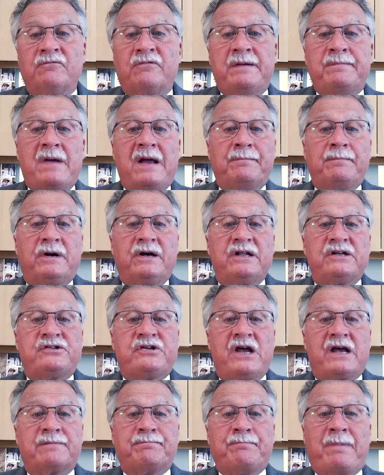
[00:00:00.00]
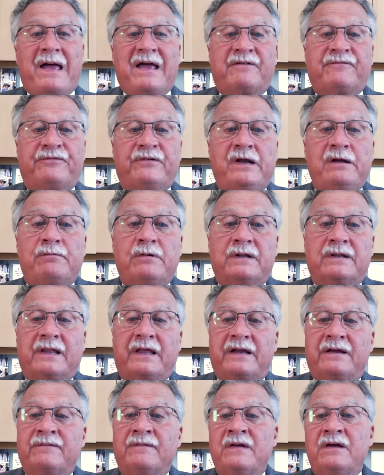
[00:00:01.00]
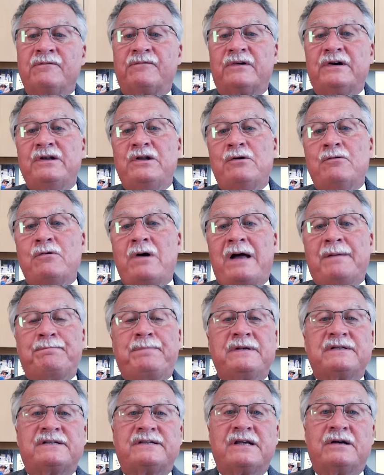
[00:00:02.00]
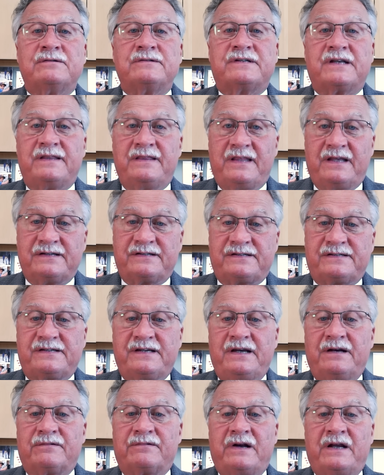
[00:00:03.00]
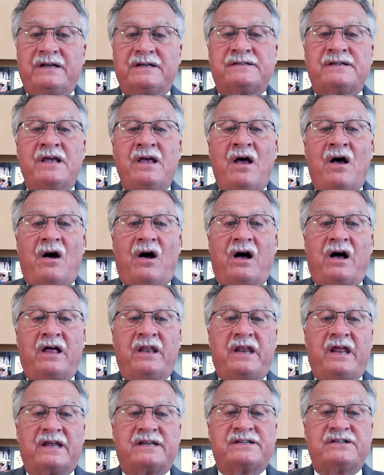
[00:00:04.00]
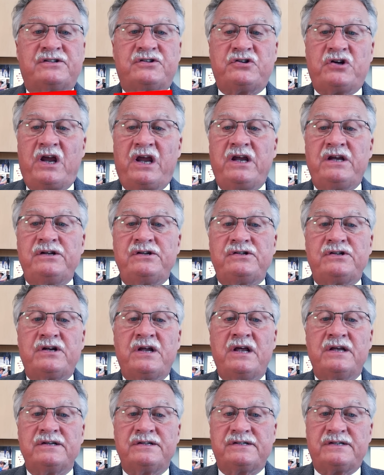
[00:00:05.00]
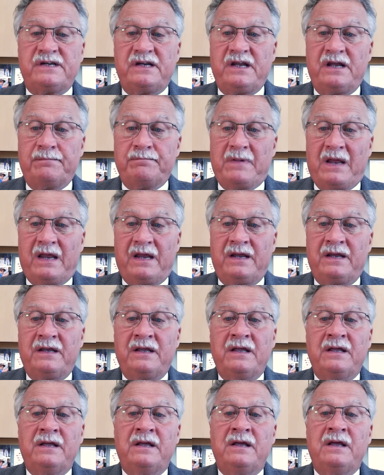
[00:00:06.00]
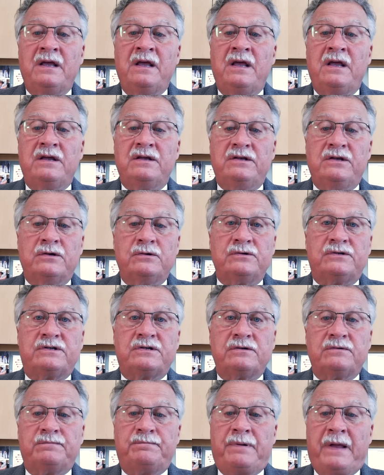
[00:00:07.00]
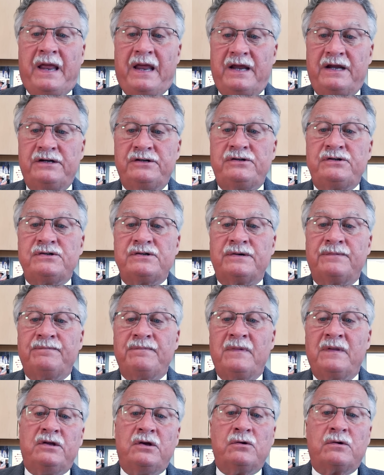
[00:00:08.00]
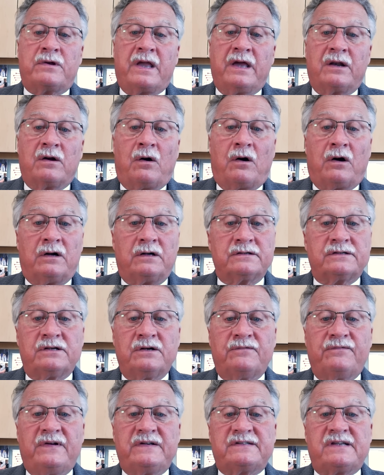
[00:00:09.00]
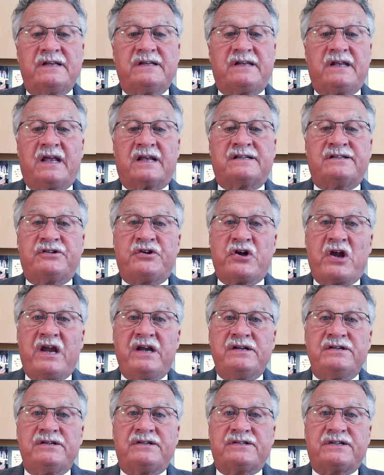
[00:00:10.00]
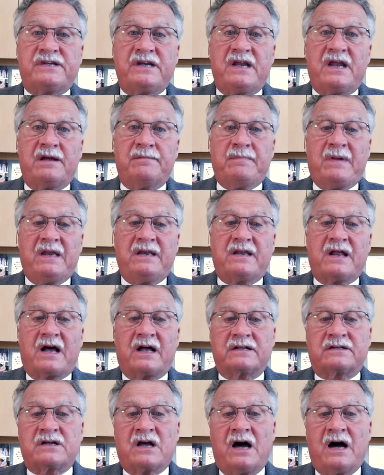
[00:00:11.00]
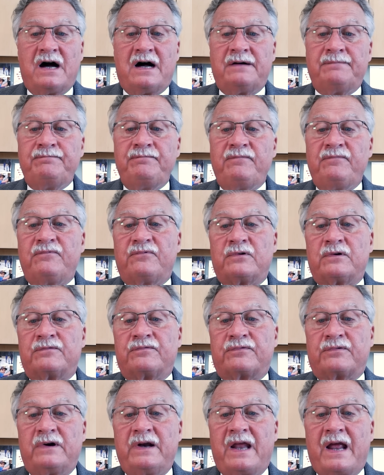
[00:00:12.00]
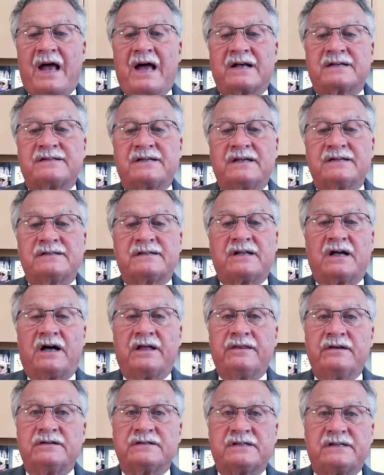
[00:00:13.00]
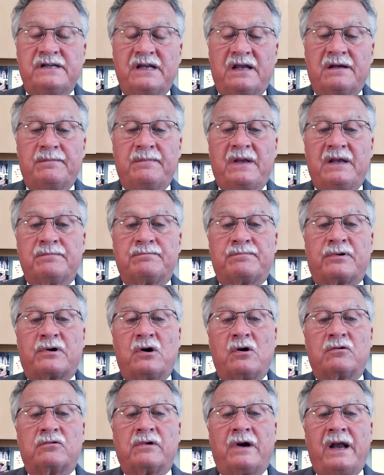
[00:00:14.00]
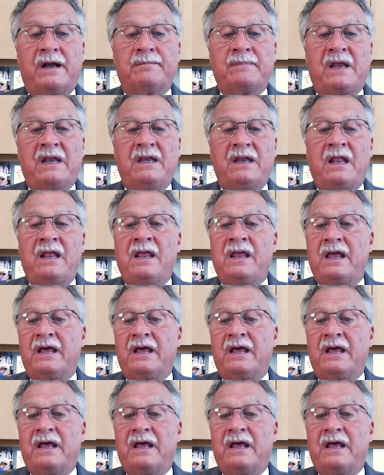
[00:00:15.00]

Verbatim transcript: Remember to check back frequently for new episodes in this series on Exchange C M E YouTube page. You can also visit the Exchange C M E dot com for free access to other C M E programming